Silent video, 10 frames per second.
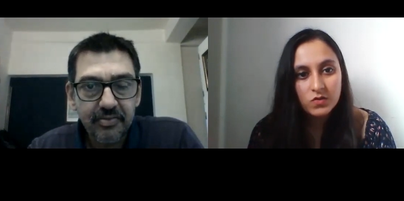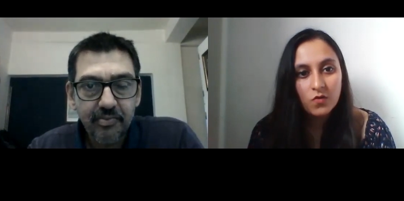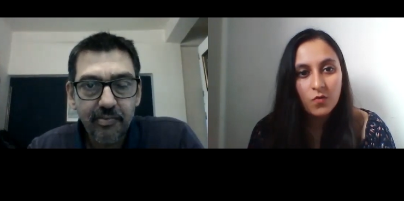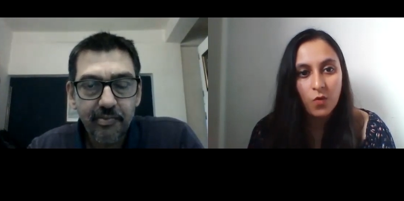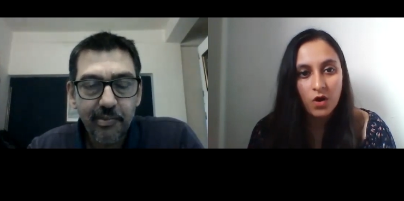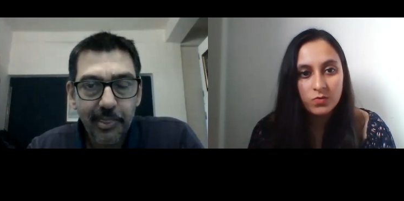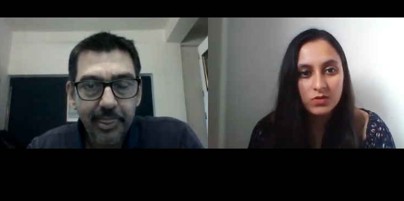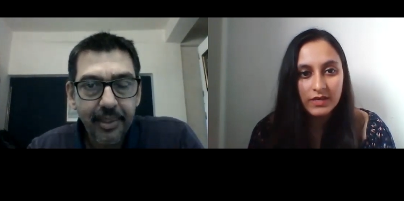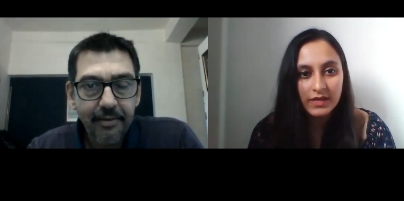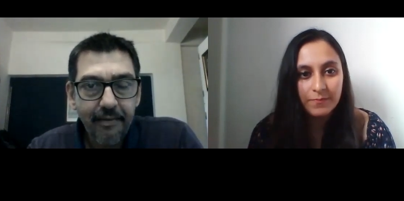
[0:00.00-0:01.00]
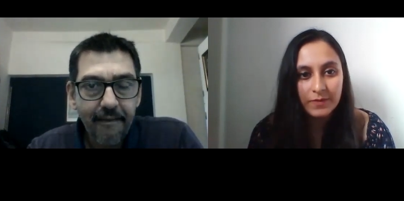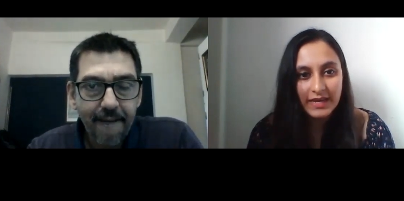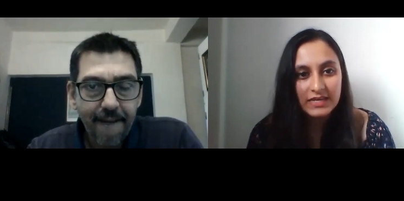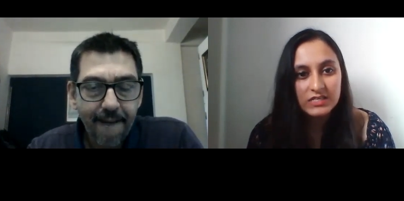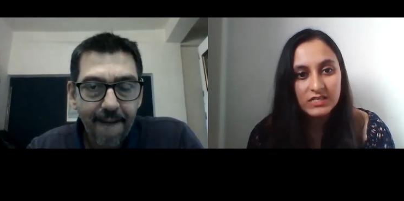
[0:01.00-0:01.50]
Speaker 1: So what would the
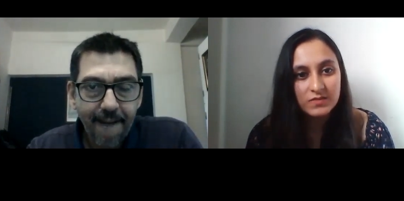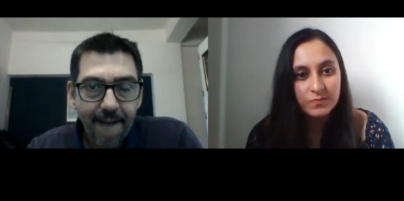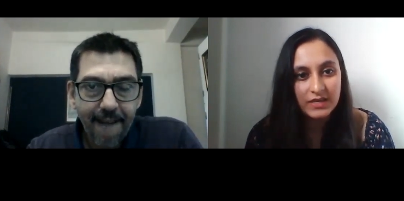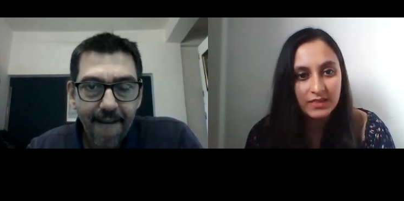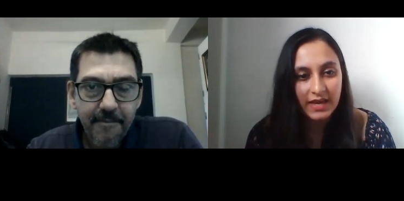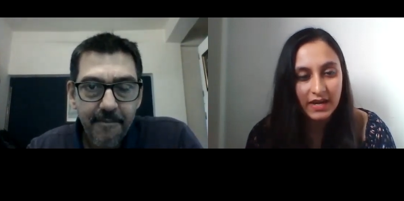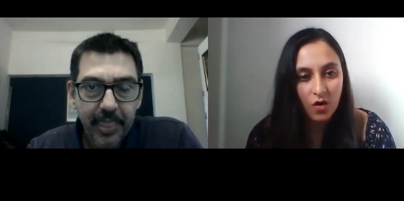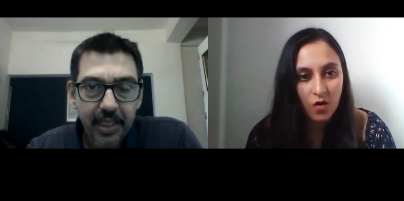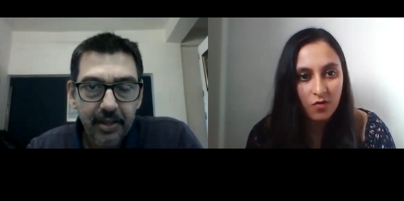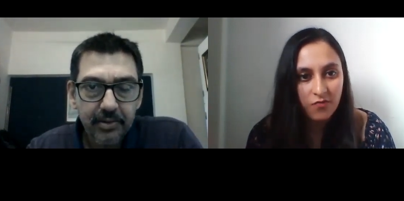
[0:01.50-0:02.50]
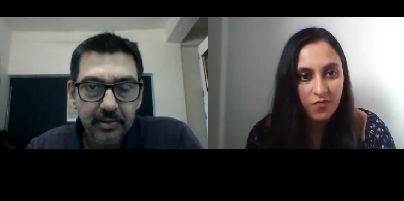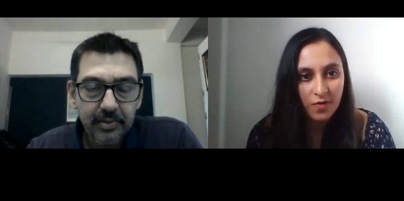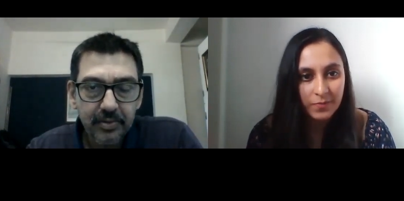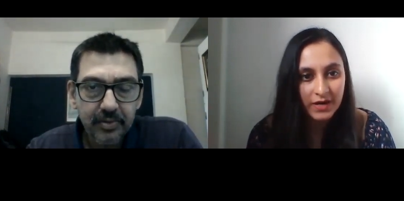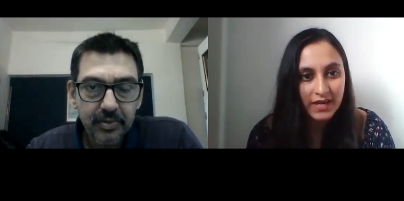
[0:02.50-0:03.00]
implications be then of
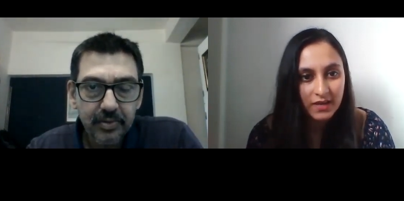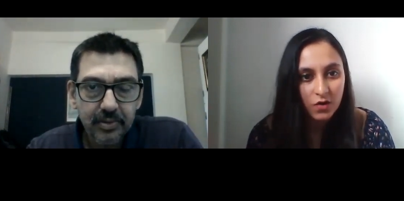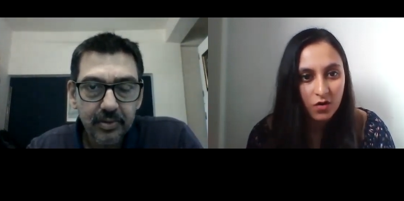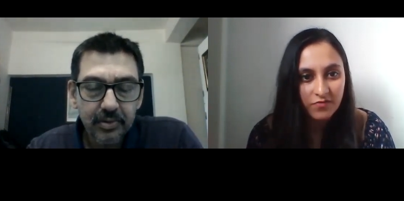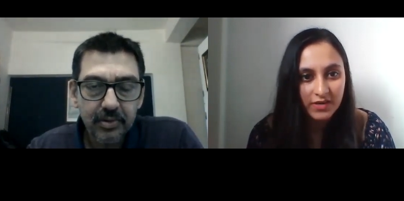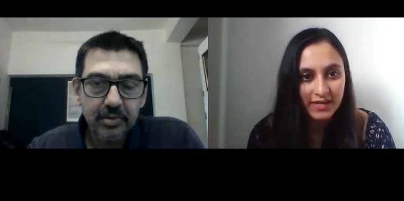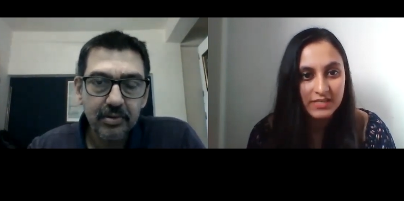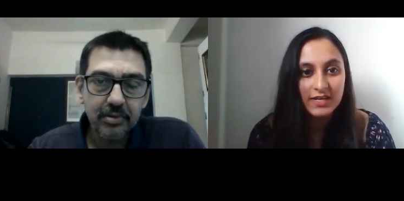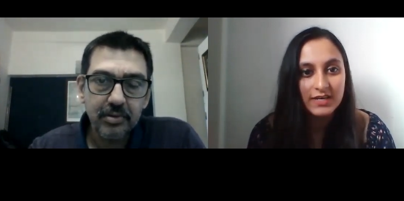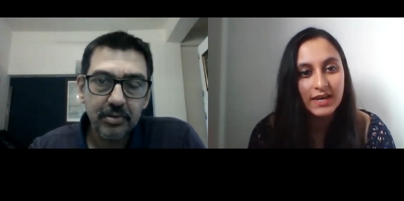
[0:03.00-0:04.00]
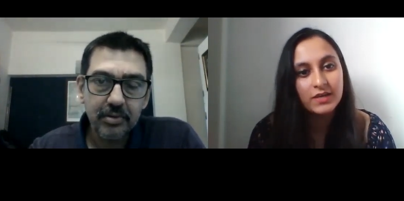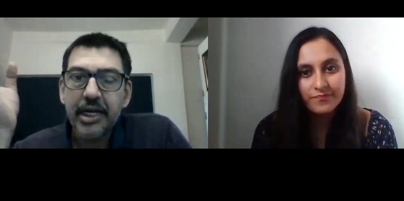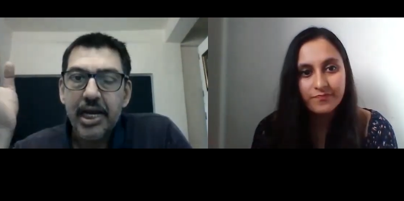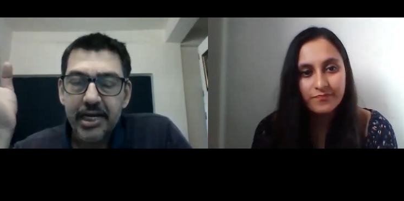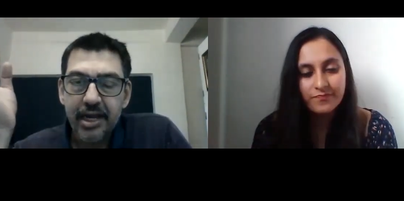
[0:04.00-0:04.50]
breaking confidentiality? Like
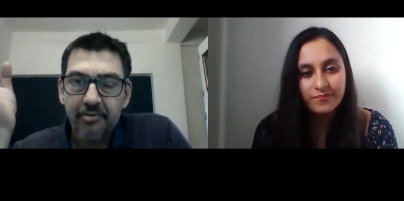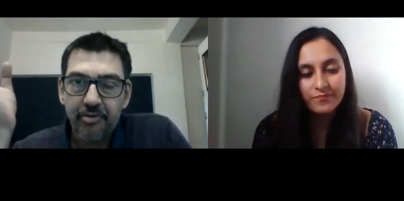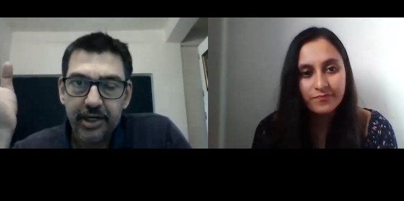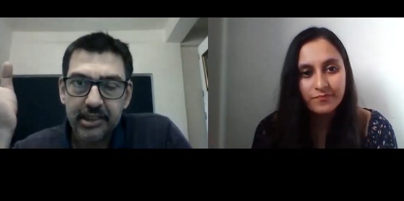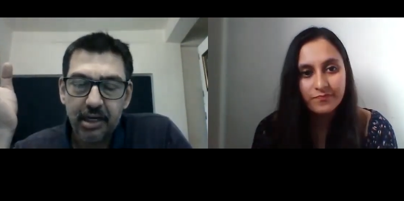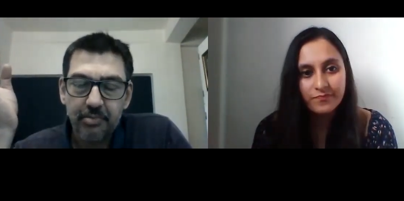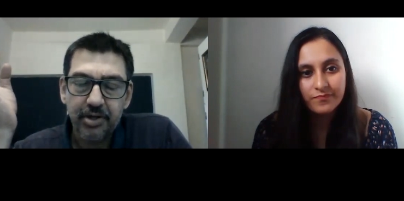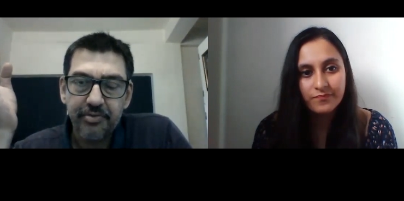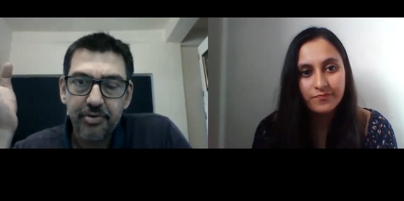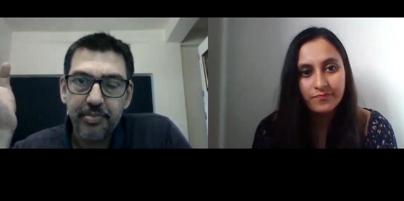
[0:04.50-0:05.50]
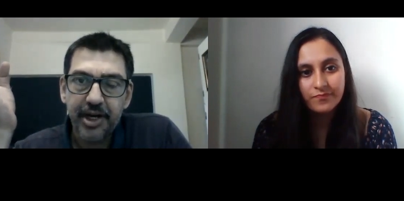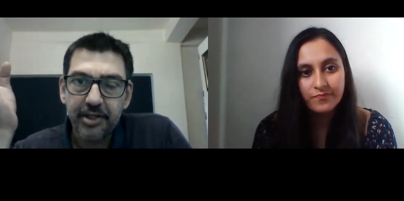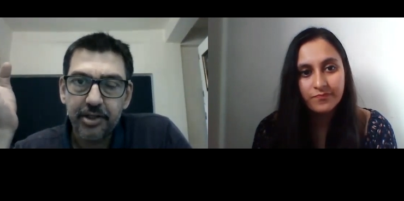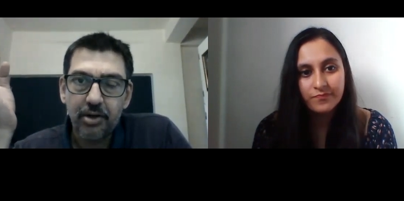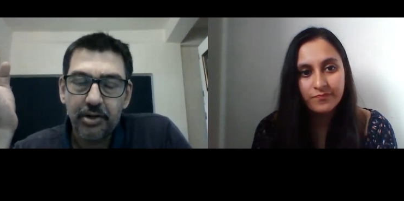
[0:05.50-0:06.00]
in
Speaker 2: India, for example, if you
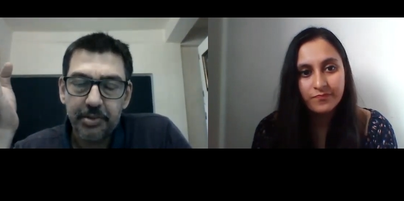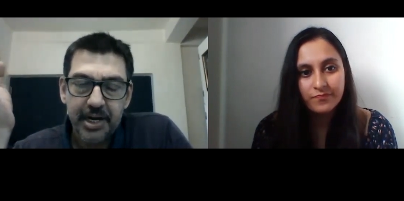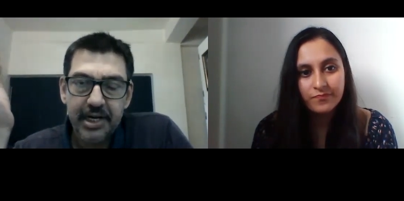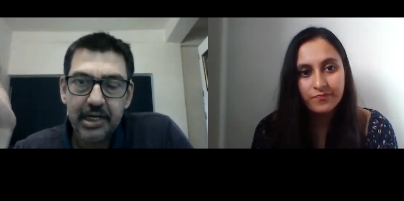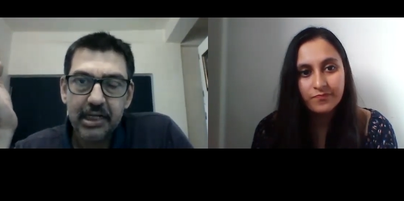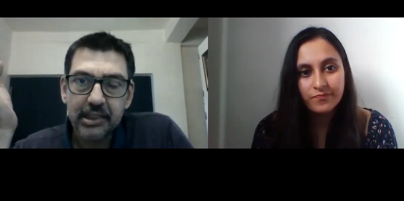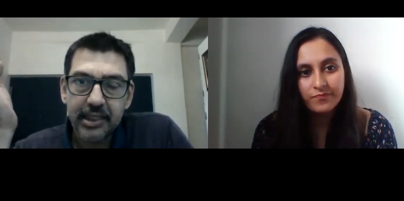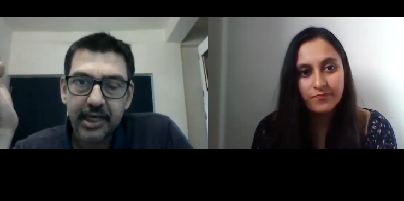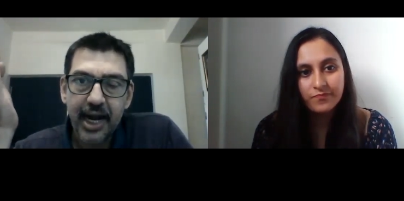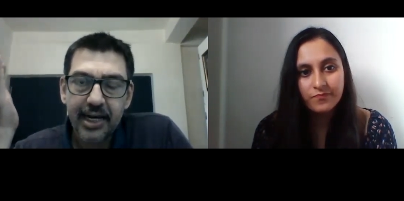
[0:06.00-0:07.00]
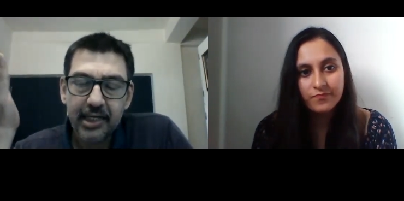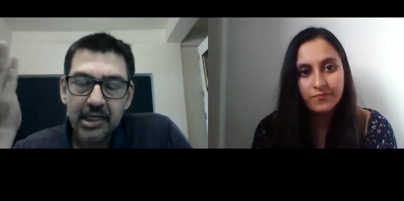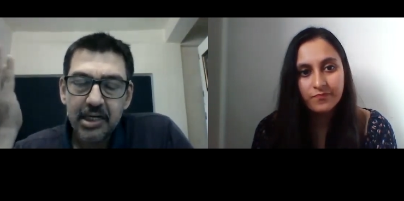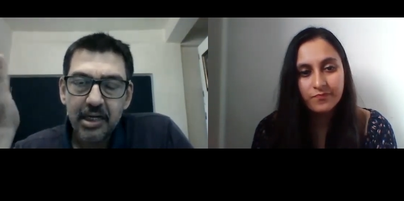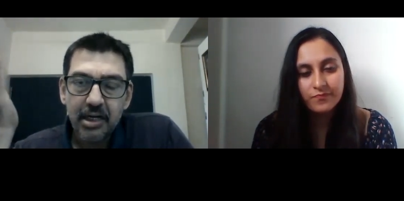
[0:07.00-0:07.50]
break the law, the Mental Health Care Act
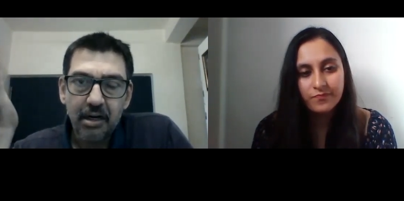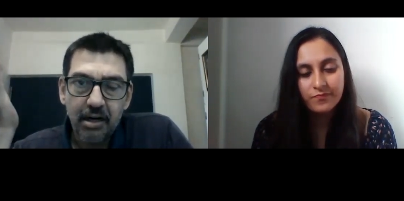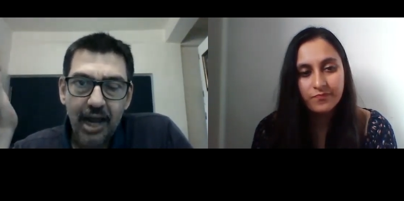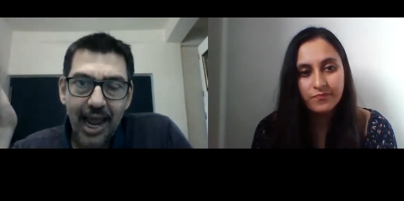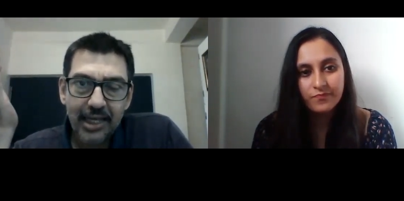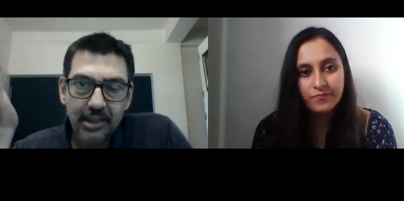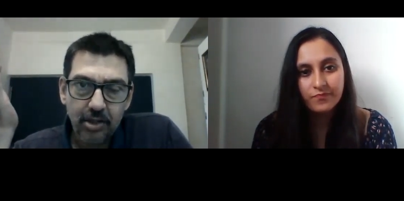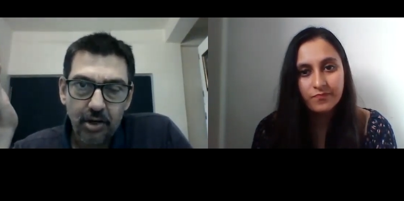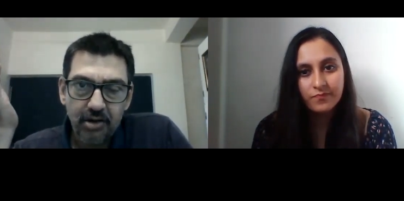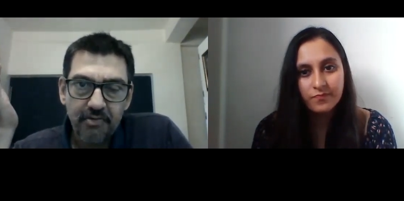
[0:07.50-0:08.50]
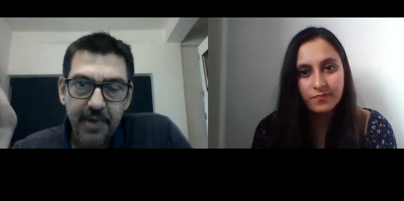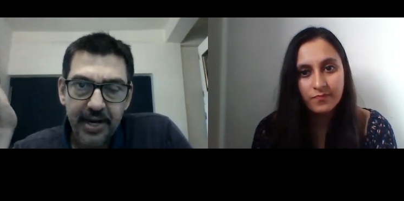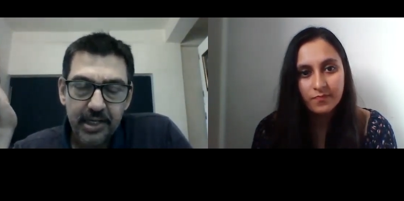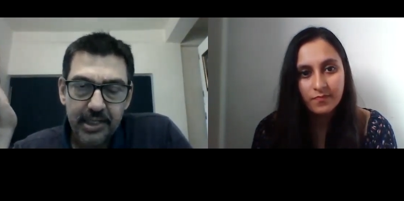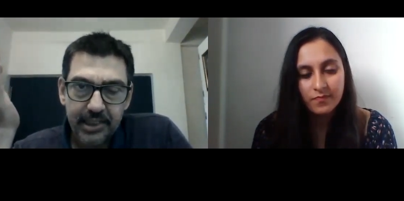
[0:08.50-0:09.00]
has a lot of
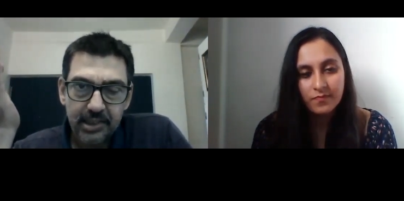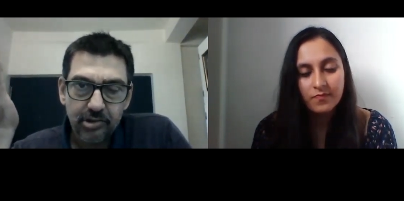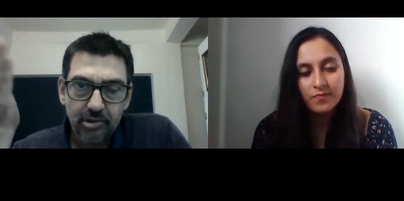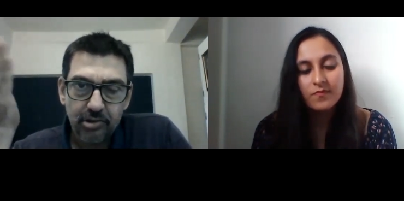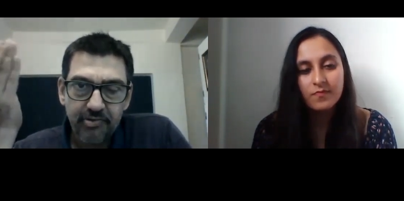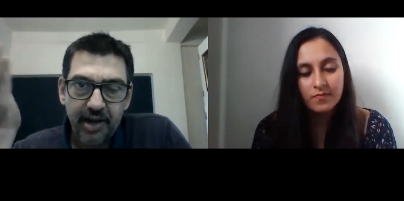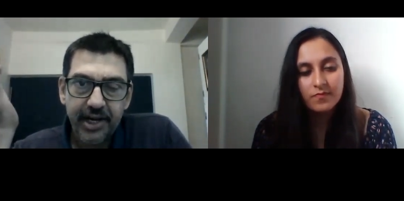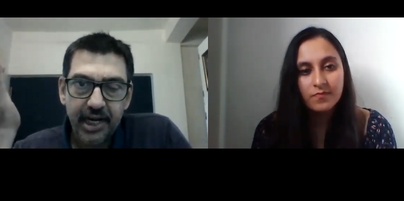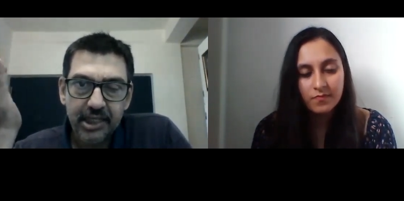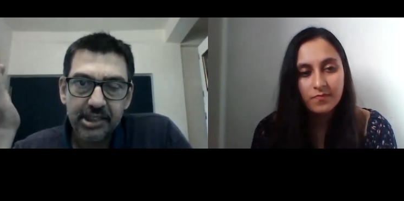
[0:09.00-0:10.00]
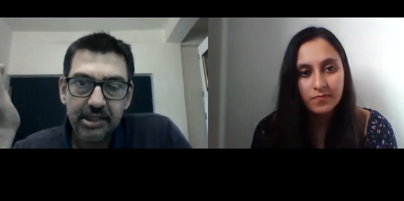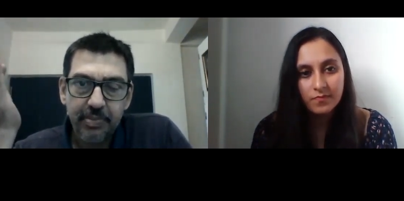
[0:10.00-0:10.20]
penalties, you know, financial